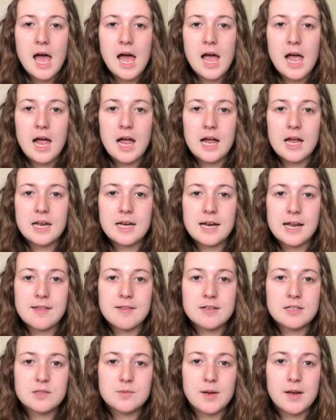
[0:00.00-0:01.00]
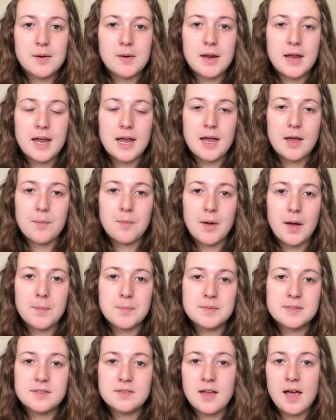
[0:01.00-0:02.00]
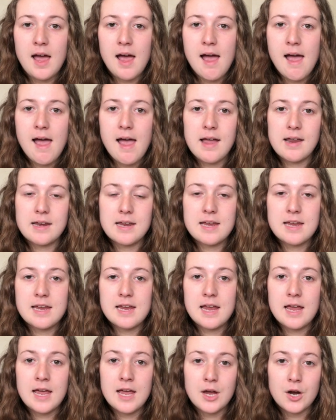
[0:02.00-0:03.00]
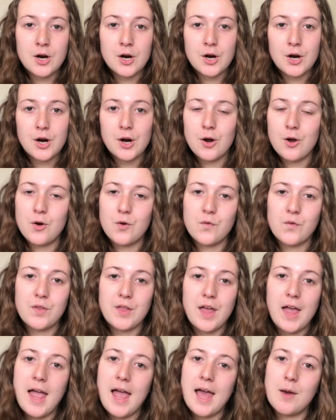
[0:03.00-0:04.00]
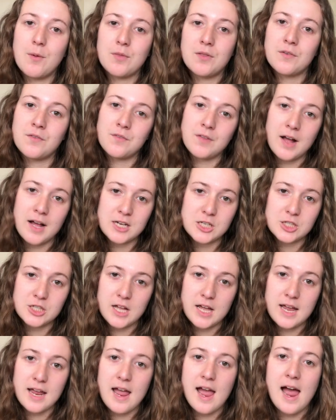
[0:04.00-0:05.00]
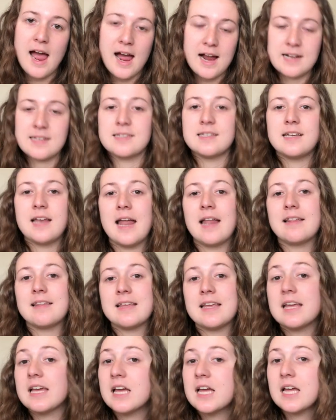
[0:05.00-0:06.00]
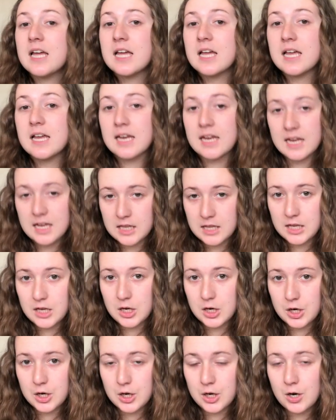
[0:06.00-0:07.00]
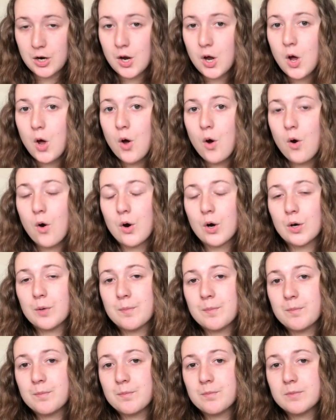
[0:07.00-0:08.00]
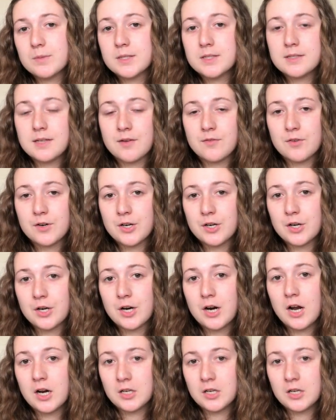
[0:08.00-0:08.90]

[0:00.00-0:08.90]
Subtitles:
and this made him upset, and he hit her over the head with a flashlight, accidentally killing her or severing her